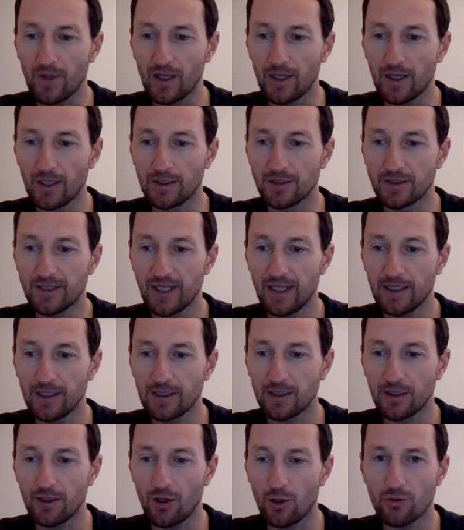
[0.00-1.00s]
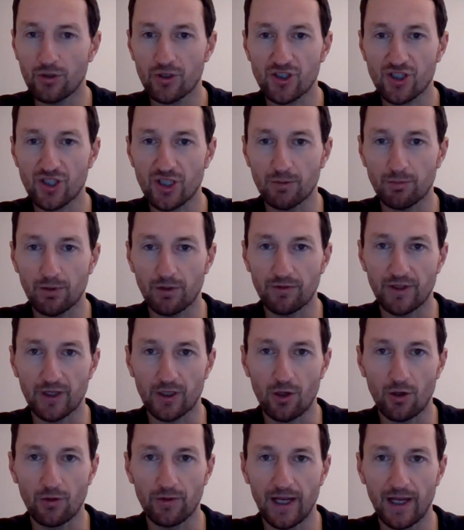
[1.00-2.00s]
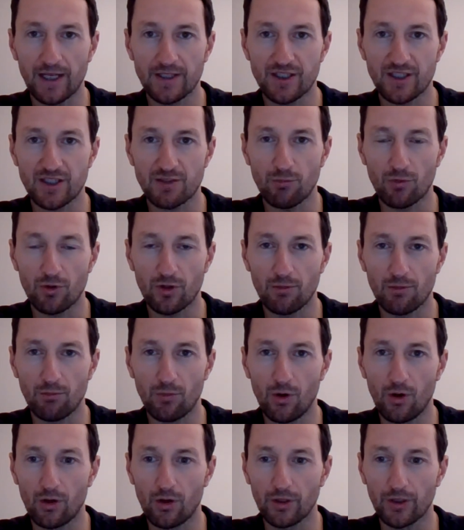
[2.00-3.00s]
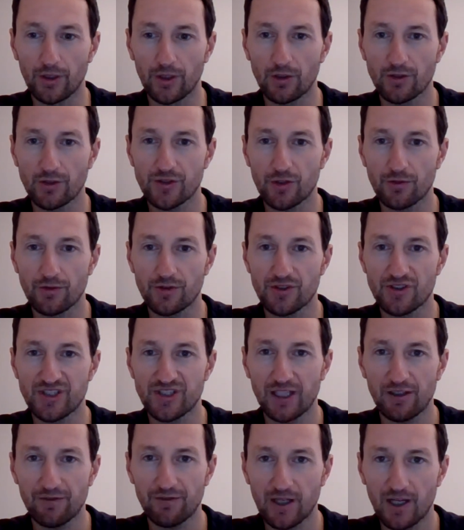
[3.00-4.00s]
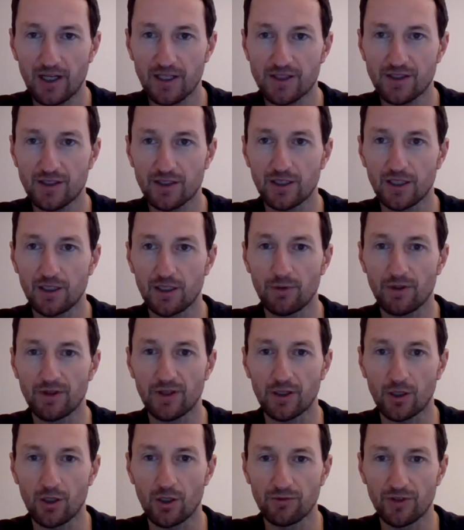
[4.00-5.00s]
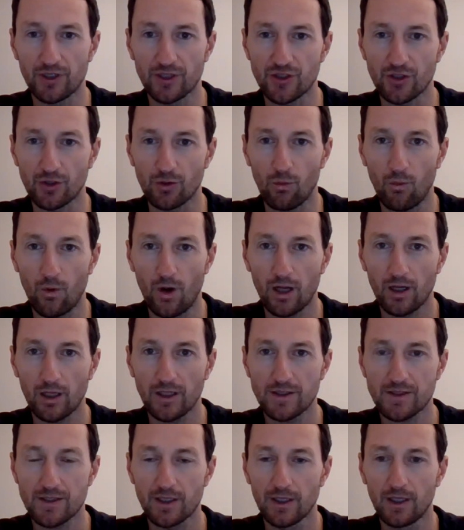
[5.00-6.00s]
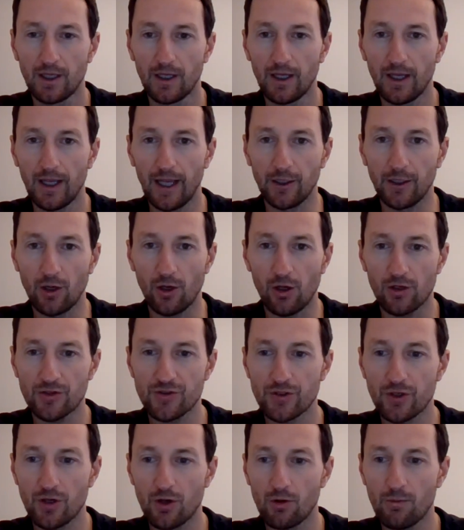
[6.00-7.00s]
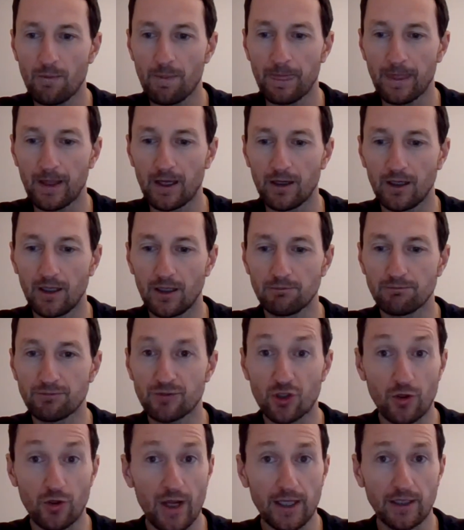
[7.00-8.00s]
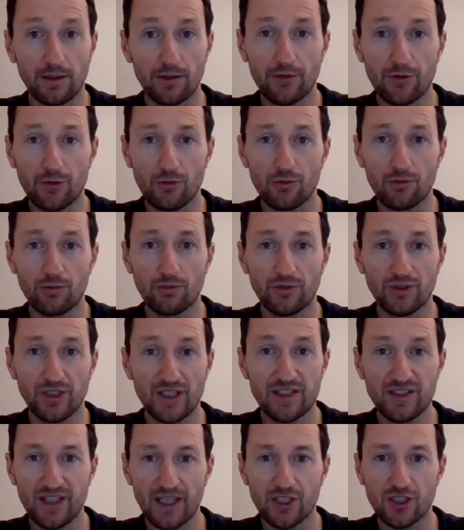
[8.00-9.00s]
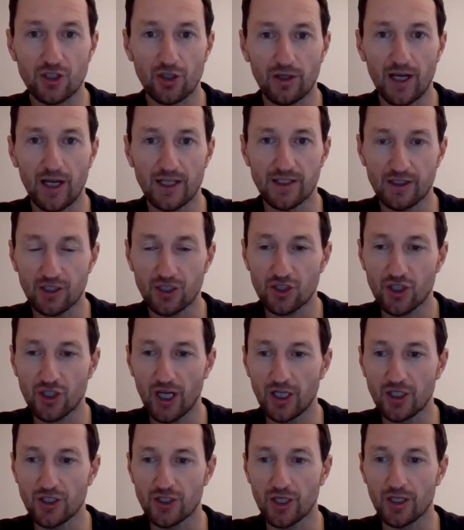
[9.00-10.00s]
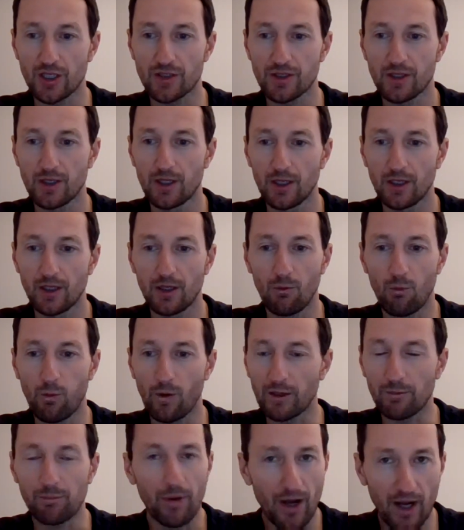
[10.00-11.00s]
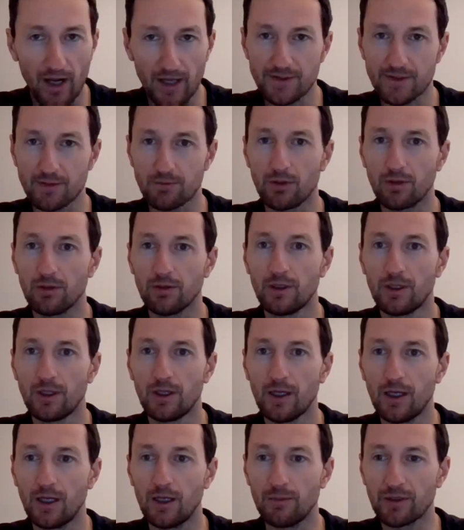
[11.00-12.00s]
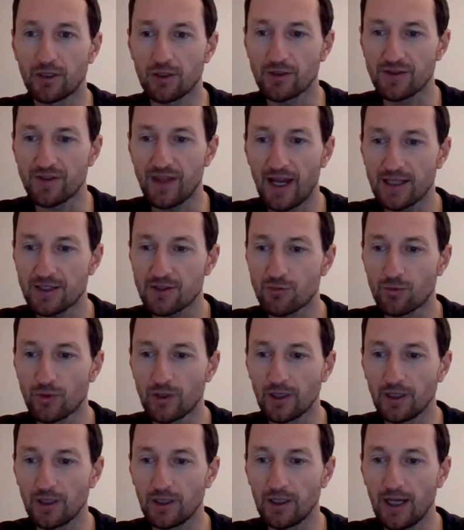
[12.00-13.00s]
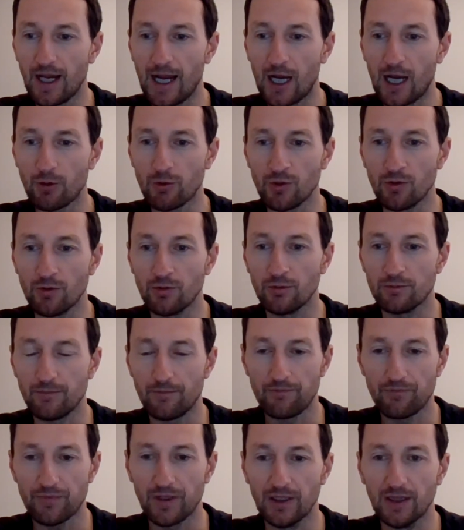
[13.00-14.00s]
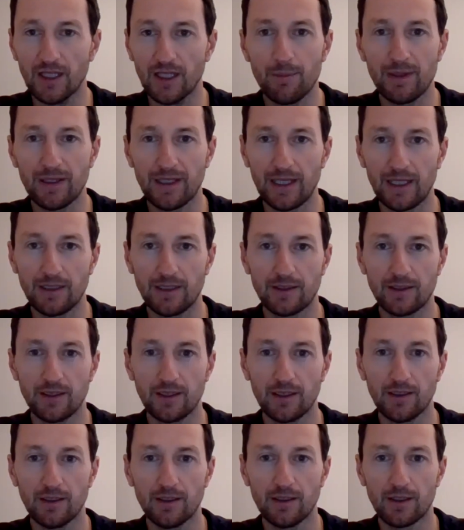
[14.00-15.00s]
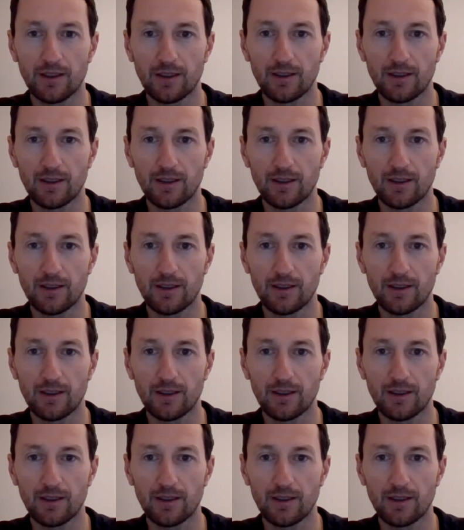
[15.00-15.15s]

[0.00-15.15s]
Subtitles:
and take ownership of their own assets more and more. So self-custody with their own digital wallets, and also trade through decentralized exchanges where possible, because that's really how you eliminate the